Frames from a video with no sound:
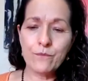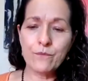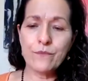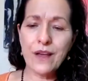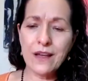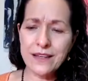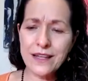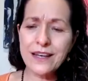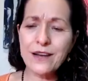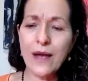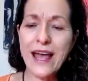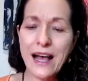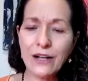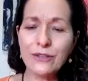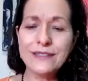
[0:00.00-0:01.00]
you know,
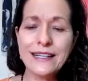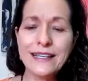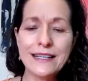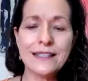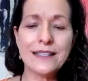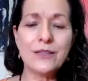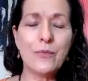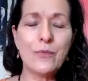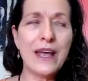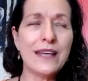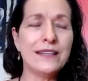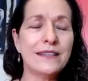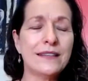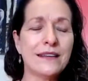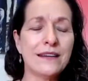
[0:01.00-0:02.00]
held in a
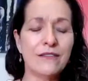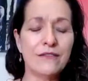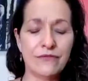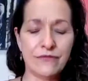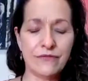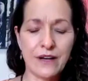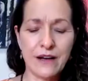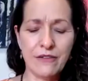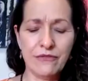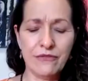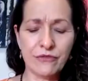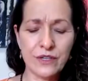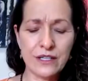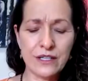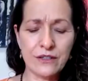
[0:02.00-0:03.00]
space of
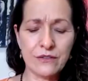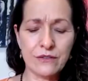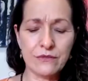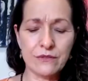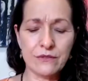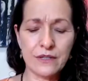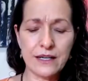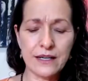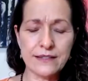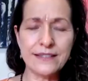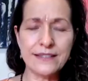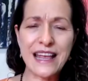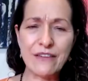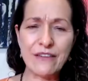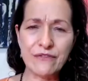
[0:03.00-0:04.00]
real
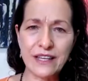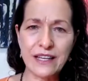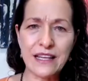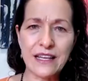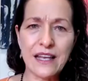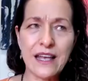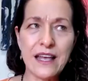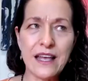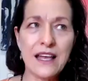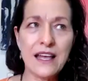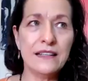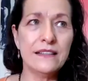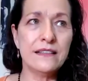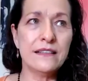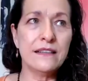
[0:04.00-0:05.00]
safety
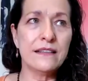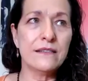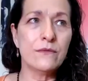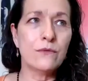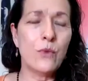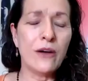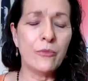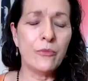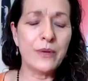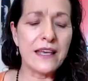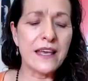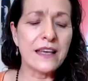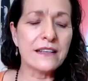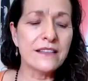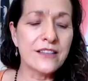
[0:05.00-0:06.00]
and
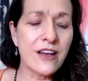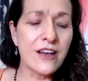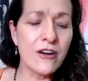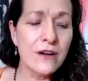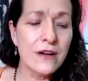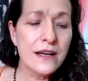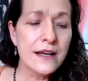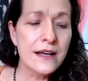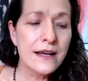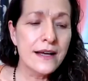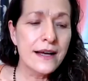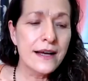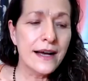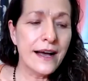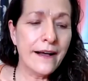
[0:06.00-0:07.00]
well-being. So
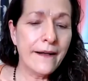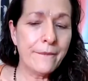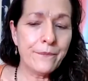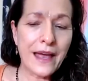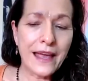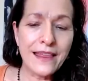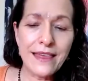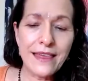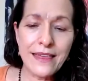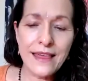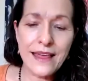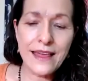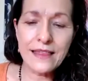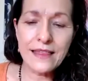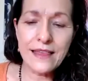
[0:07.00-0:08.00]
I
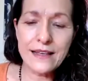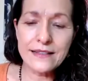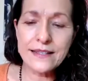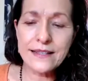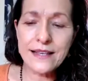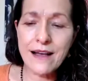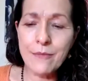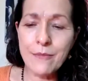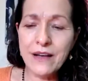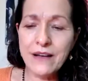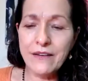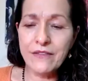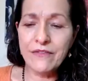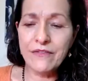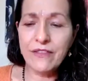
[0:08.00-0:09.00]
think that some
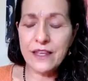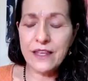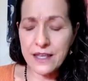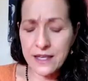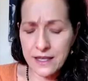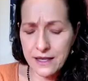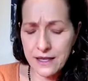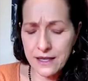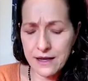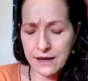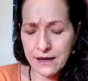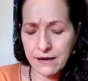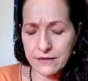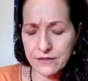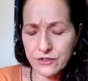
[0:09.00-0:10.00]
of the
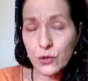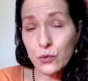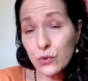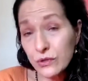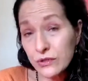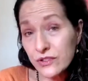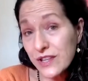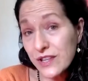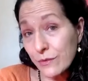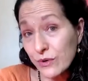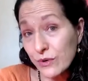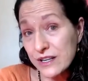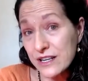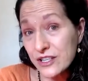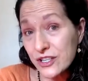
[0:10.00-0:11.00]
tools that we're
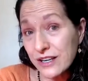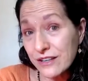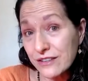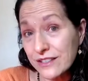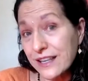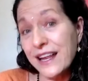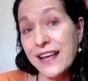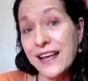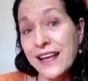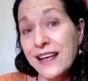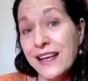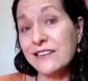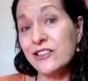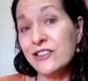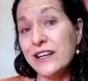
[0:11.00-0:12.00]
going to share today,
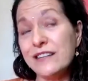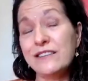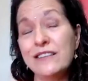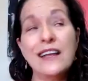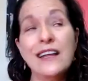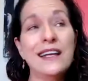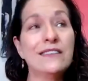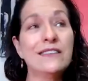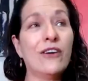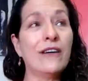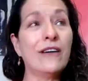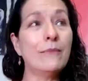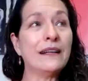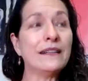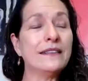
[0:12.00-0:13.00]
that I'll share today and talk
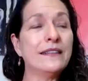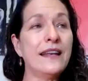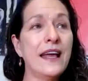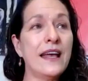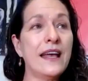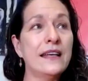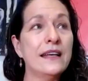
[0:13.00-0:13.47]
about today,